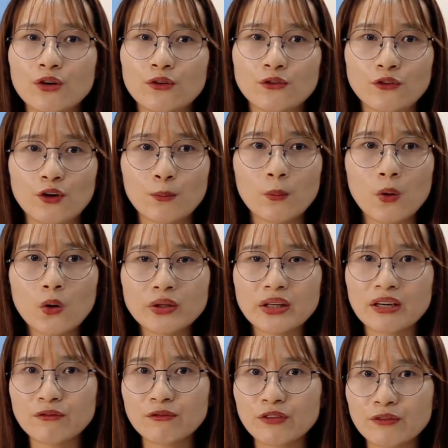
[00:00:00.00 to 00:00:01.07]
for more
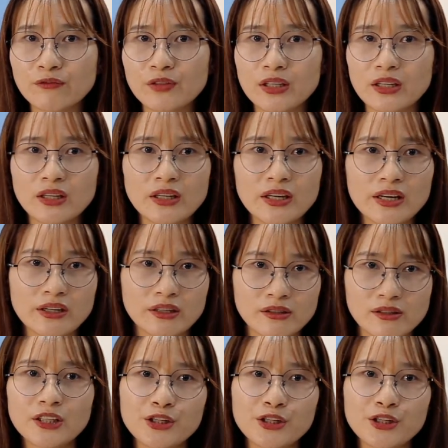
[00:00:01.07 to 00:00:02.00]
than 50 years.